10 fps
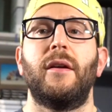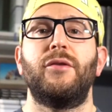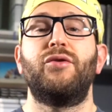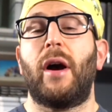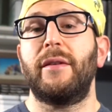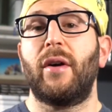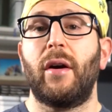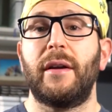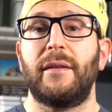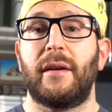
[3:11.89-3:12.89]
Dry
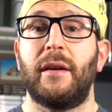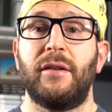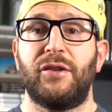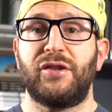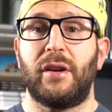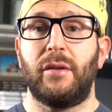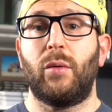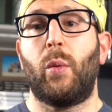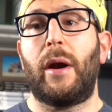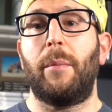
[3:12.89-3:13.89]
socket is a condition
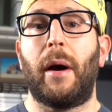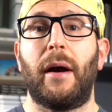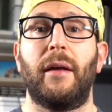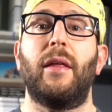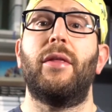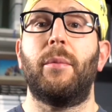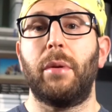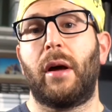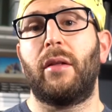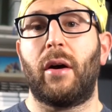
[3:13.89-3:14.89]
whereby the
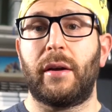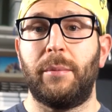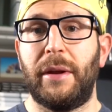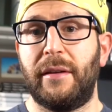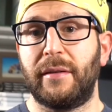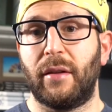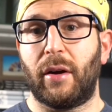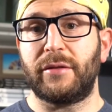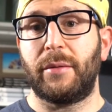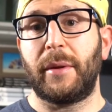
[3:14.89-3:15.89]
blood clot can be
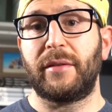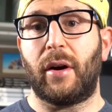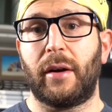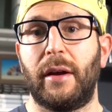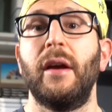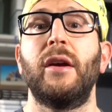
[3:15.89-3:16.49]
dislodged from the socket,